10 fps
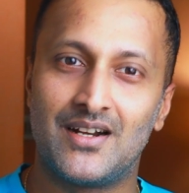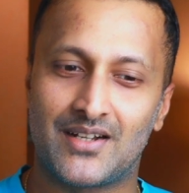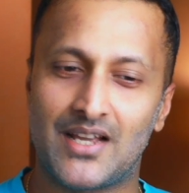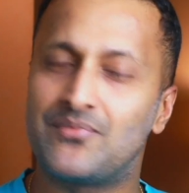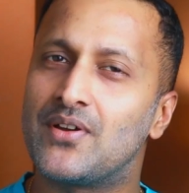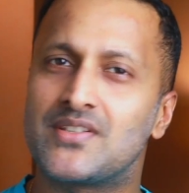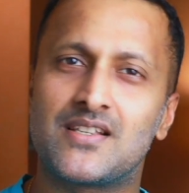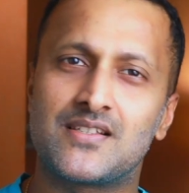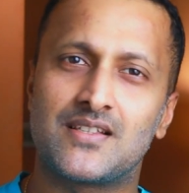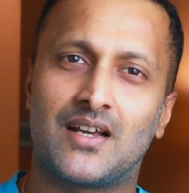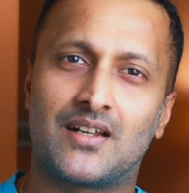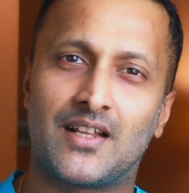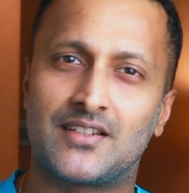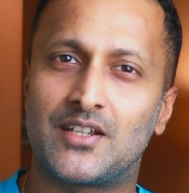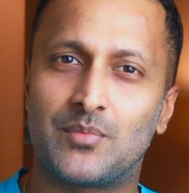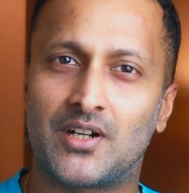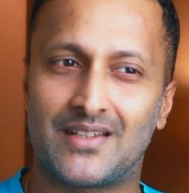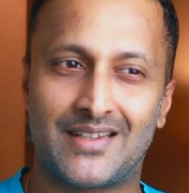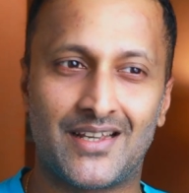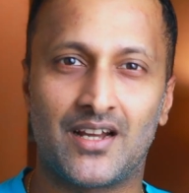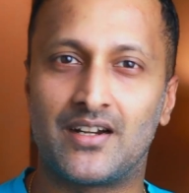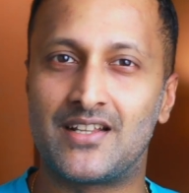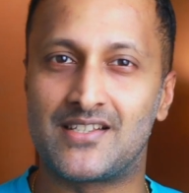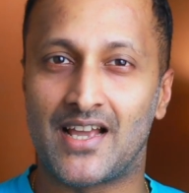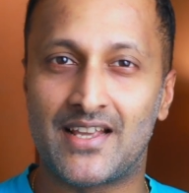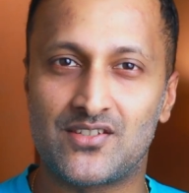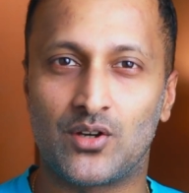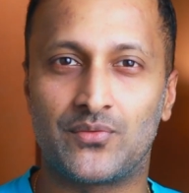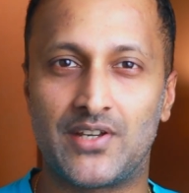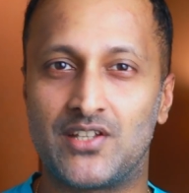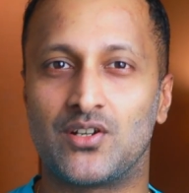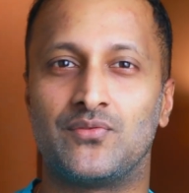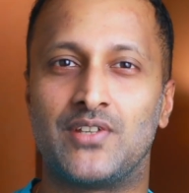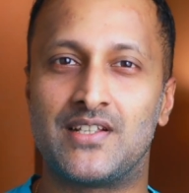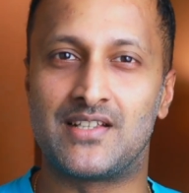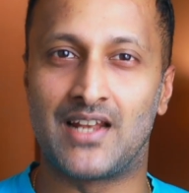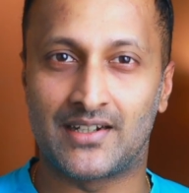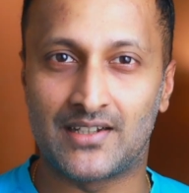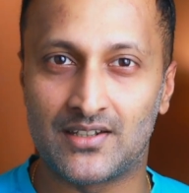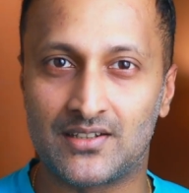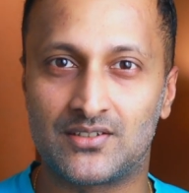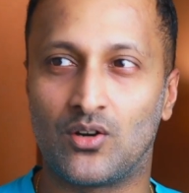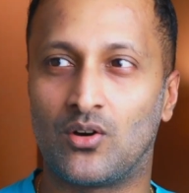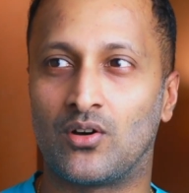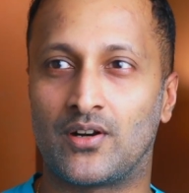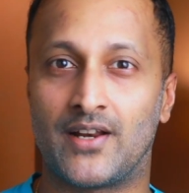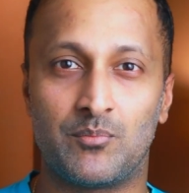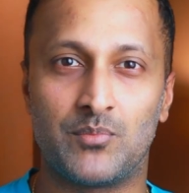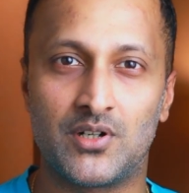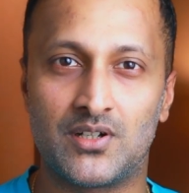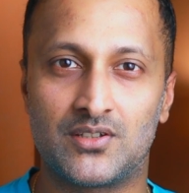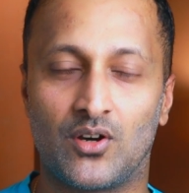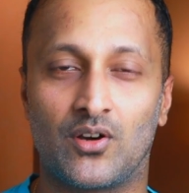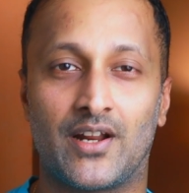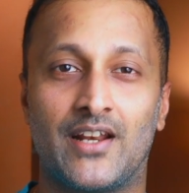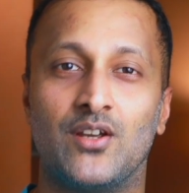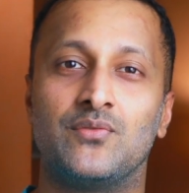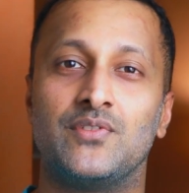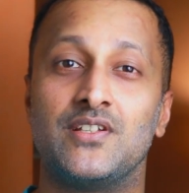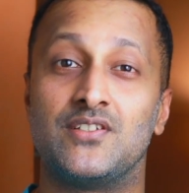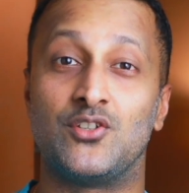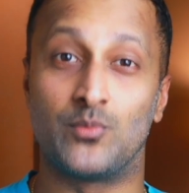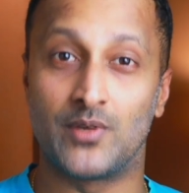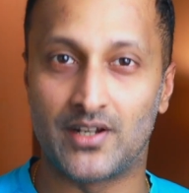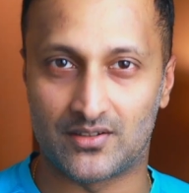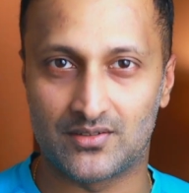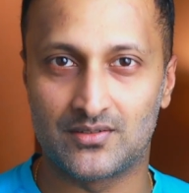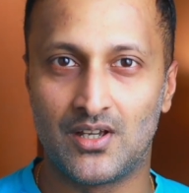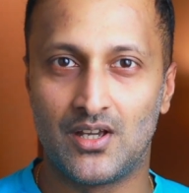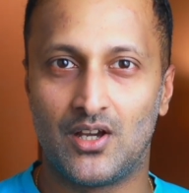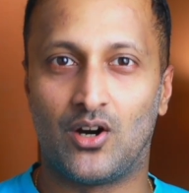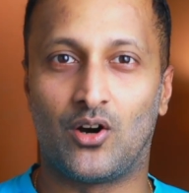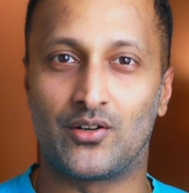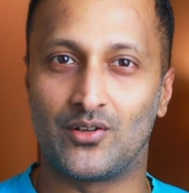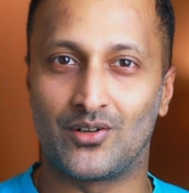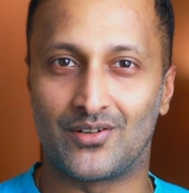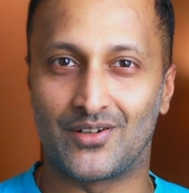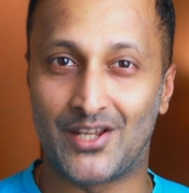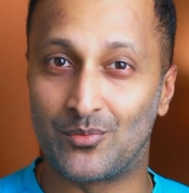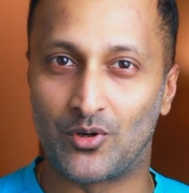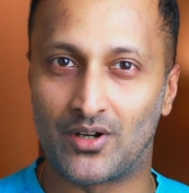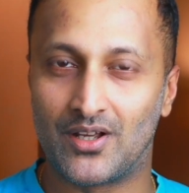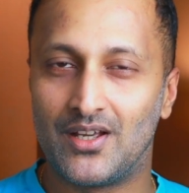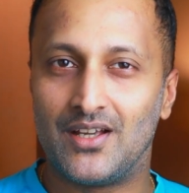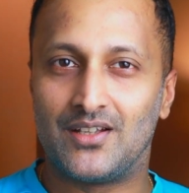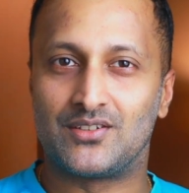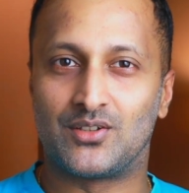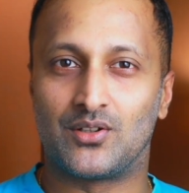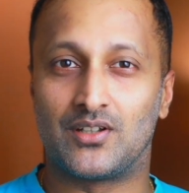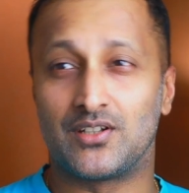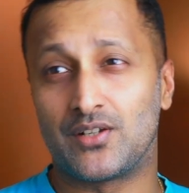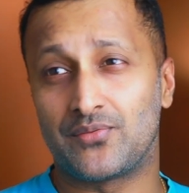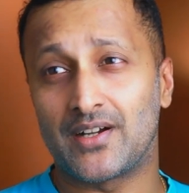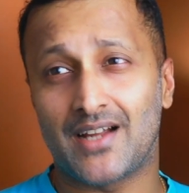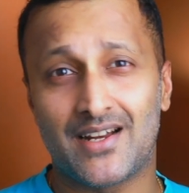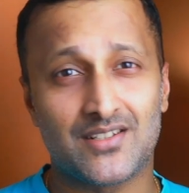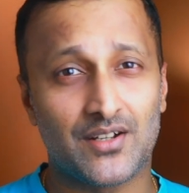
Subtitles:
Typefaces are nothing but they are designs of each of these letters or numbers or any of these numerics on your keyboard. So the different kinds of